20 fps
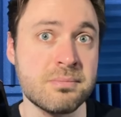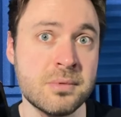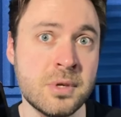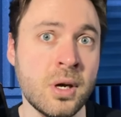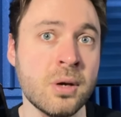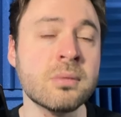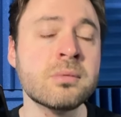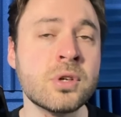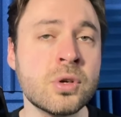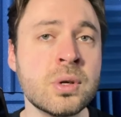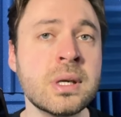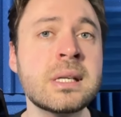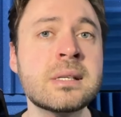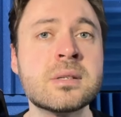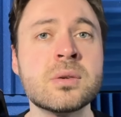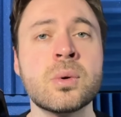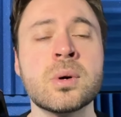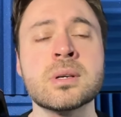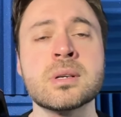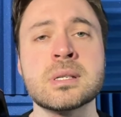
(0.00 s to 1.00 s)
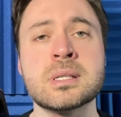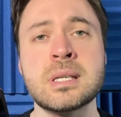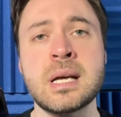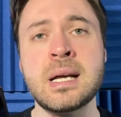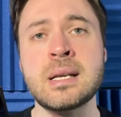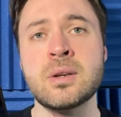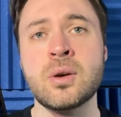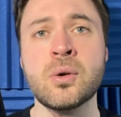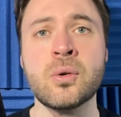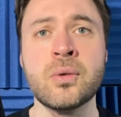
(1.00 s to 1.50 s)
you know, you need to
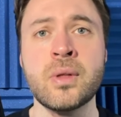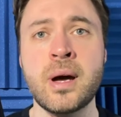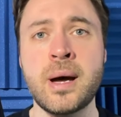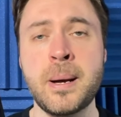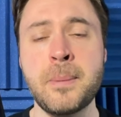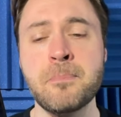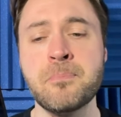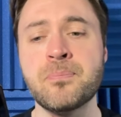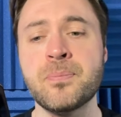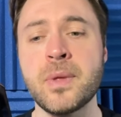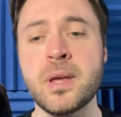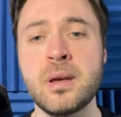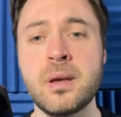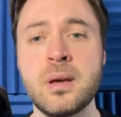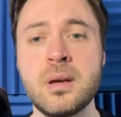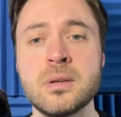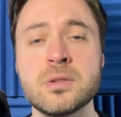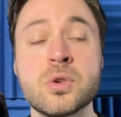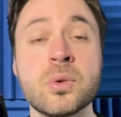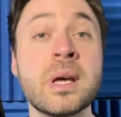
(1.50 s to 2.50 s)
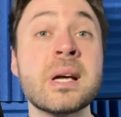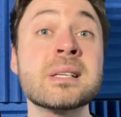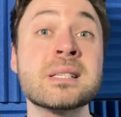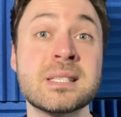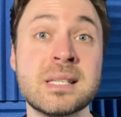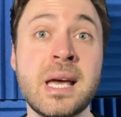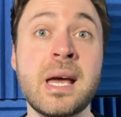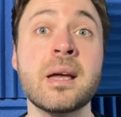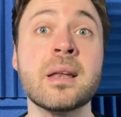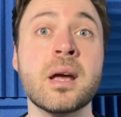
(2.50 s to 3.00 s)
understand all that. So that's
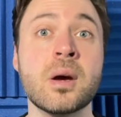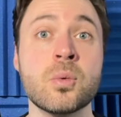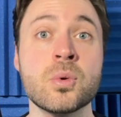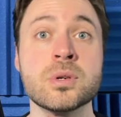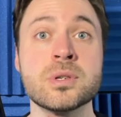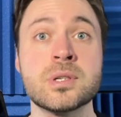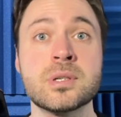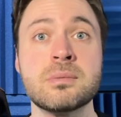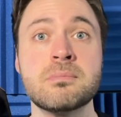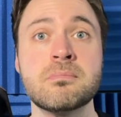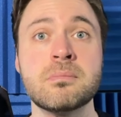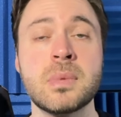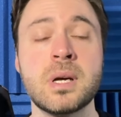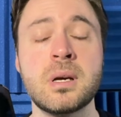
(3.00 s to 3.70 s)
10 hours.